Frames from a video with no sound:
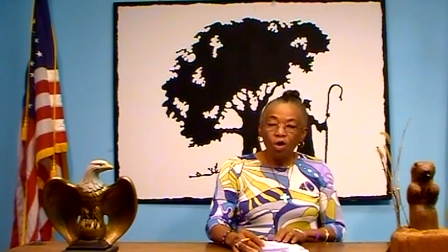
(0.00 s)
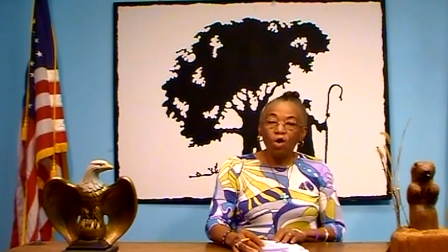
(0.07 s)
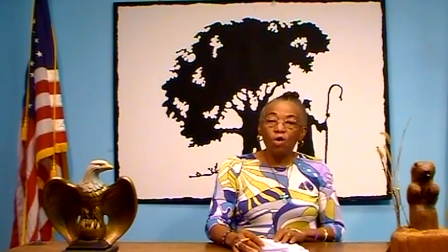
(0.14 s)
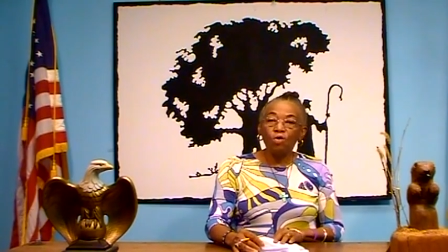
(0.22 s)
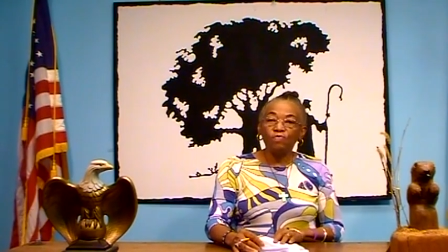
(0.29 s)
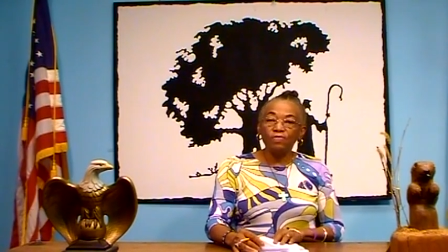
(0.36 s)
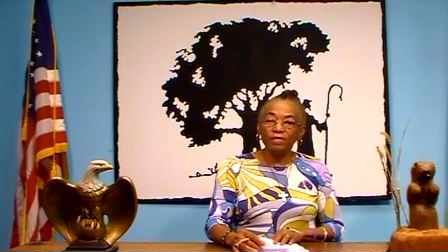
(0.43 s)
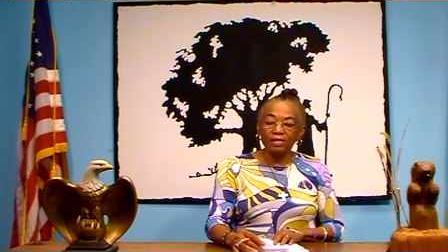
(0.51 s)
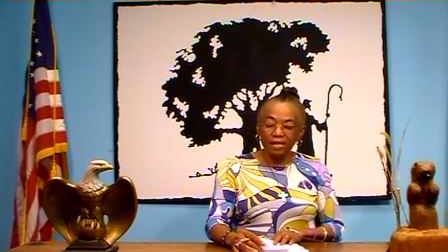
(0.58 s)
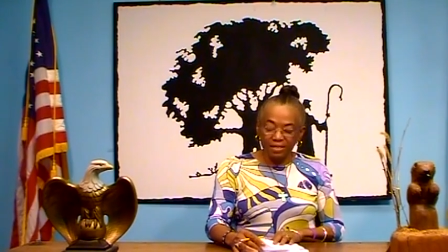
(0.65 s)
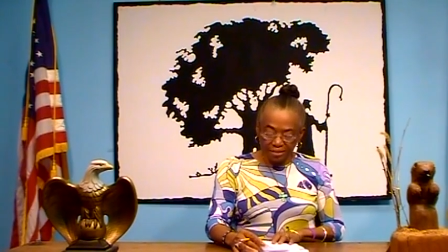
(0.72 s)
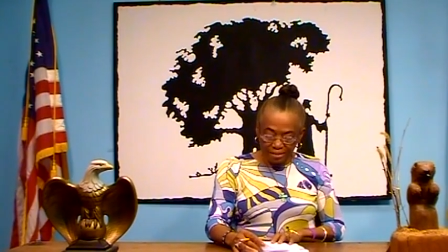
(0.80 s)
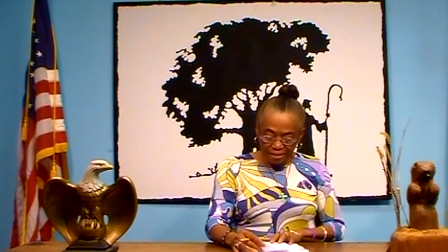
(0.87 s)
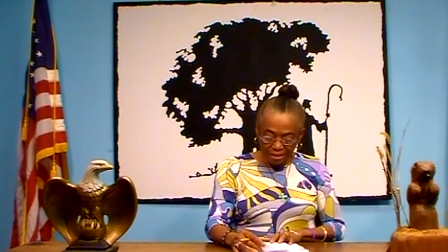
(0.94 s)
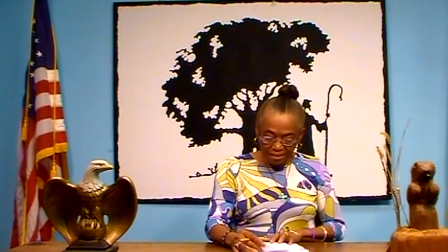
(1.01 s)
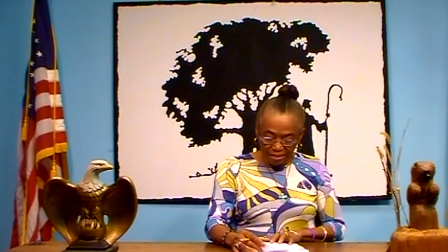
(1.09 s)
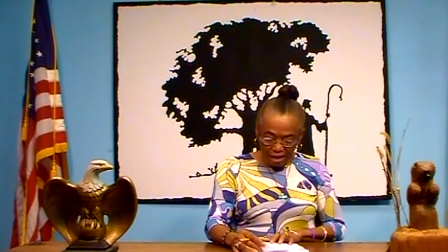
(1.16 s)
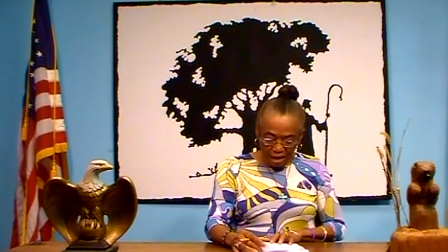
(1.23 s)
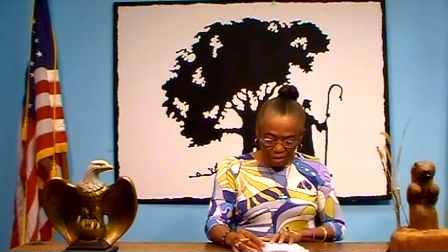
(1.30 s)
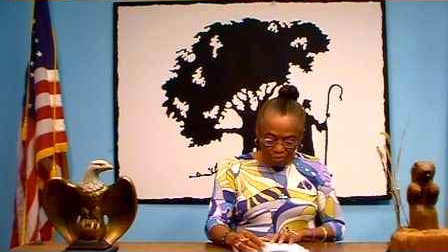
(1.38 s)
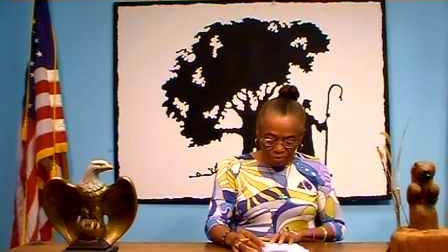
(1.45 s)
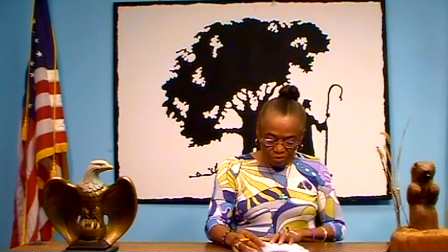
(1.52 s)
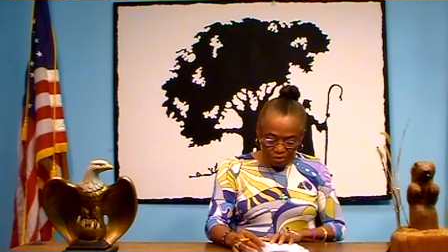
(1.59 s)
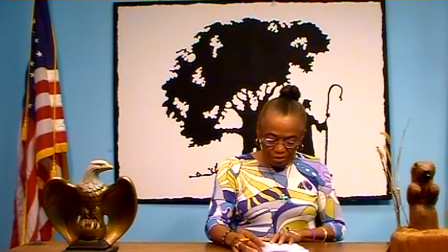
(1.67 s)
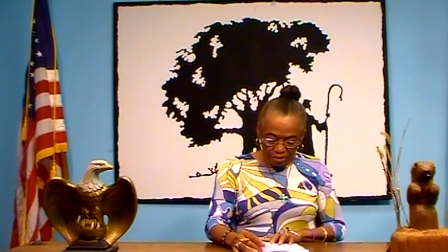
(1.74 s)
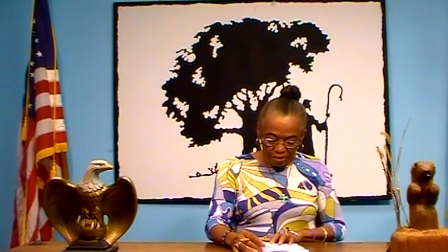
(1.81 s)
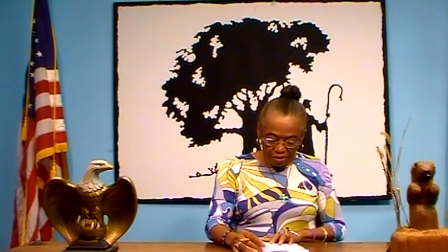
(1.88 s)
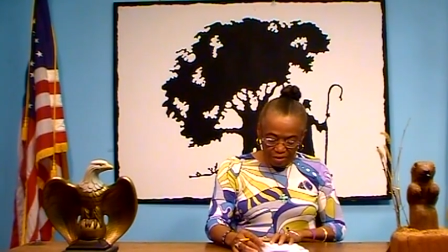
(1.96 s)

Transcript: Over the next six hours,